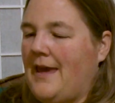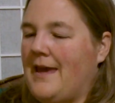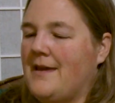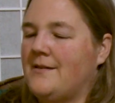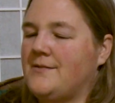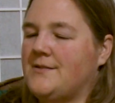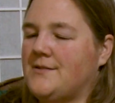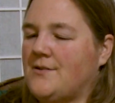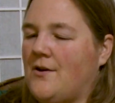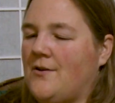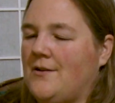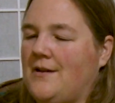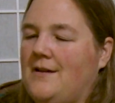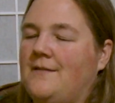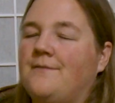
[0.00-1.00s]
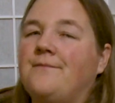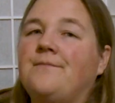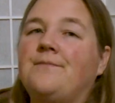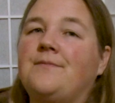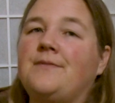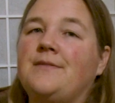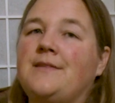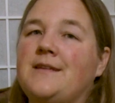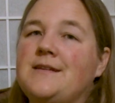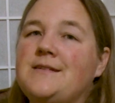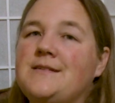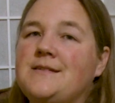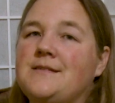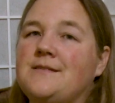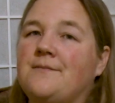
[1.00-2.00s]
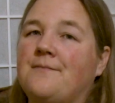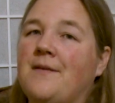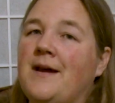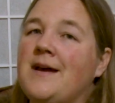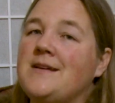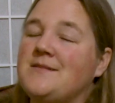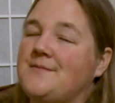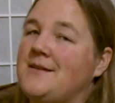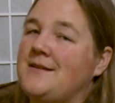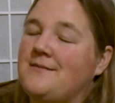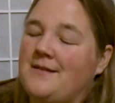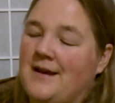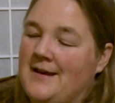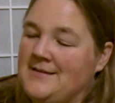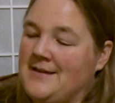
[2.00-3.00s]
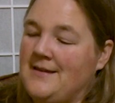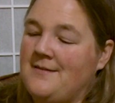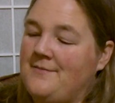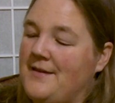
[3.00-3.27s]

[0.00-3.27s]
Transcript: Kale scarlet. This, my husband, as I